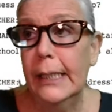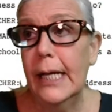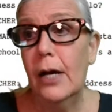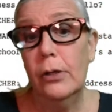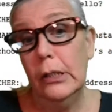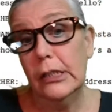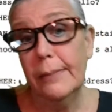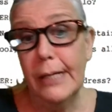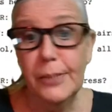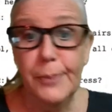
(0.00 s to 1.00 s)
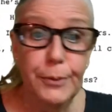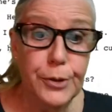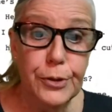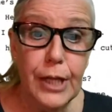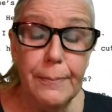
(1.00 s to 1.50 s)
Now, sometimes people
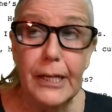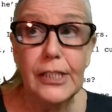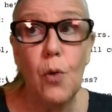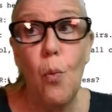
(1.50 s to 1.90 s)
do that because they